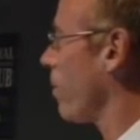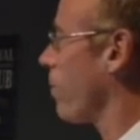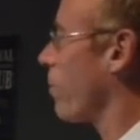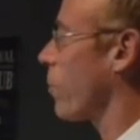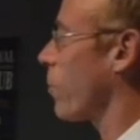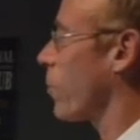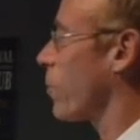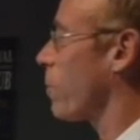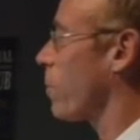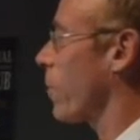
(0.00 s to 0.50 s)
the
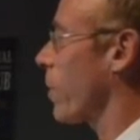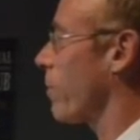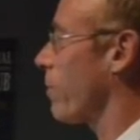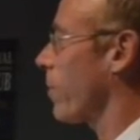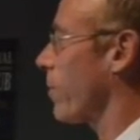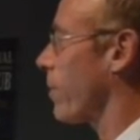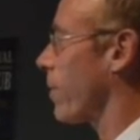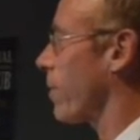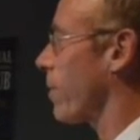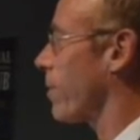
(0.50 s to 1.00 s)
first
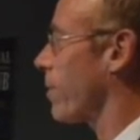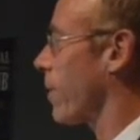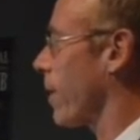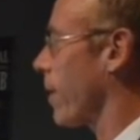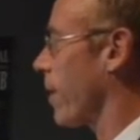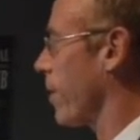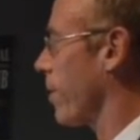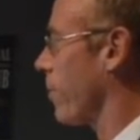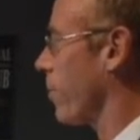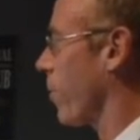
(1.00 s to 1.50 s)
briefing to the
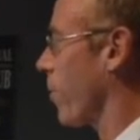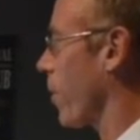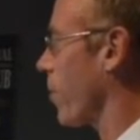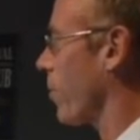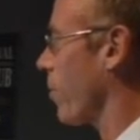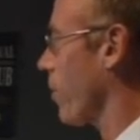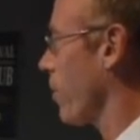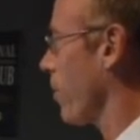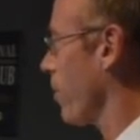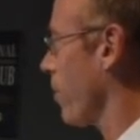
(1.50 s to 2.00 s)
CIA
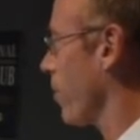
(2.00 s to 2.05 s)
director on